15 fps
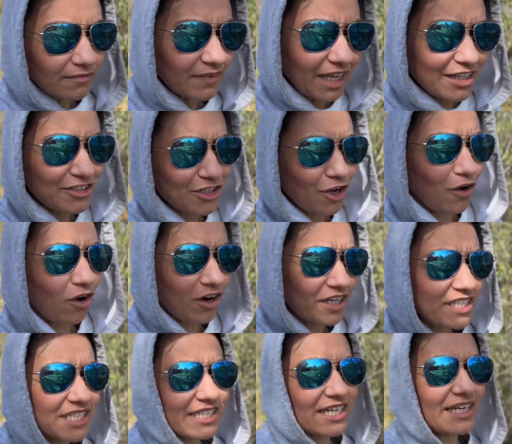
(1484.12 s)
And so
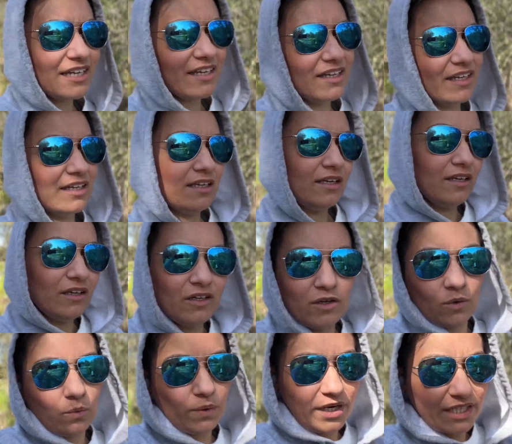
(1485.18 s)
honestly,
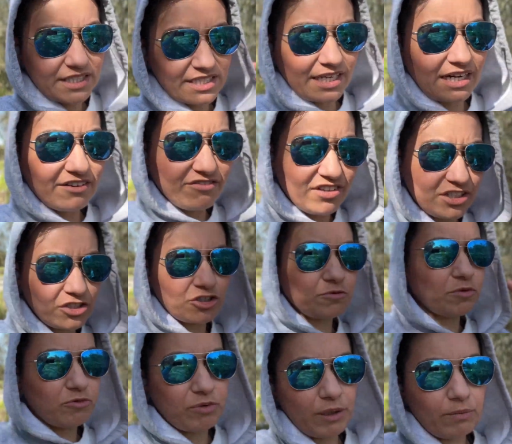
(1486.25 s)
when it's kind of this group
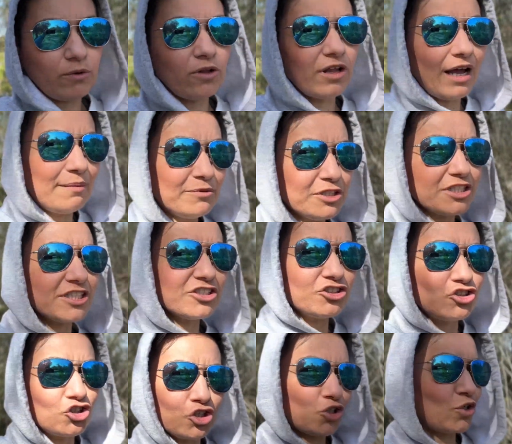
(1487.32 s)
of people, I'm just
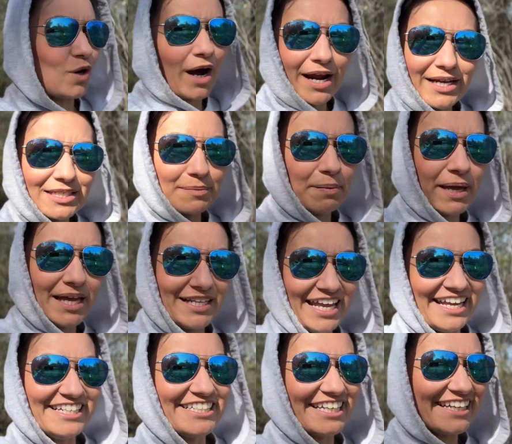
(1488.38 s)
trying to pay
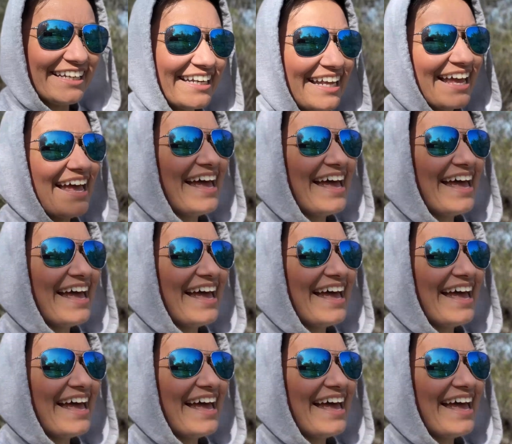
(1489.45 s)
attention